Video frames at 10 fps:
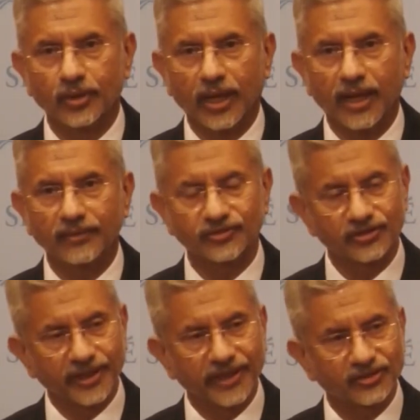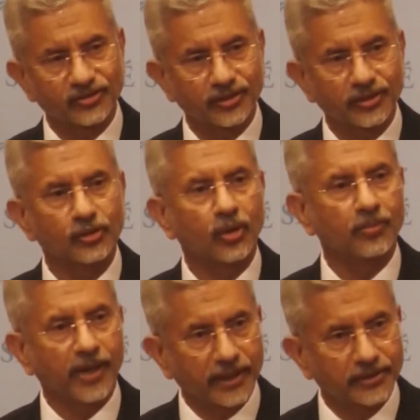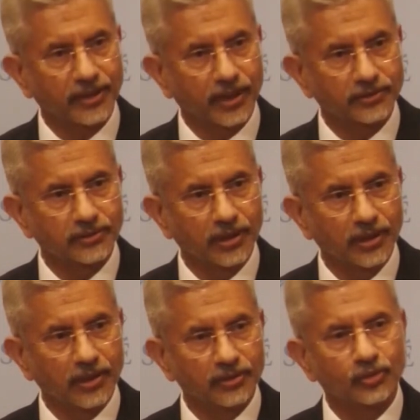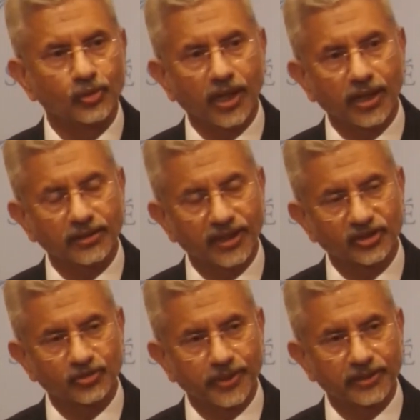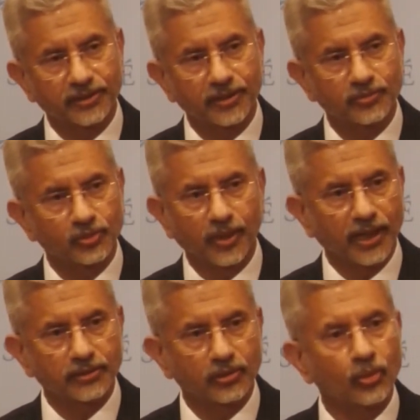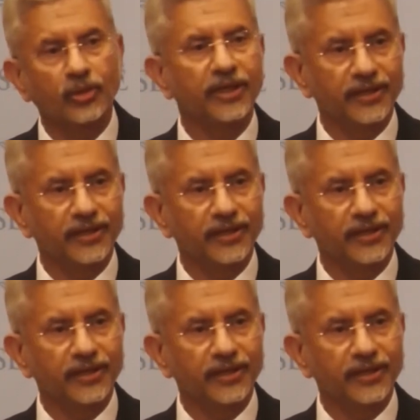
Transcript: Moreover, at the United Nations, India has always voiced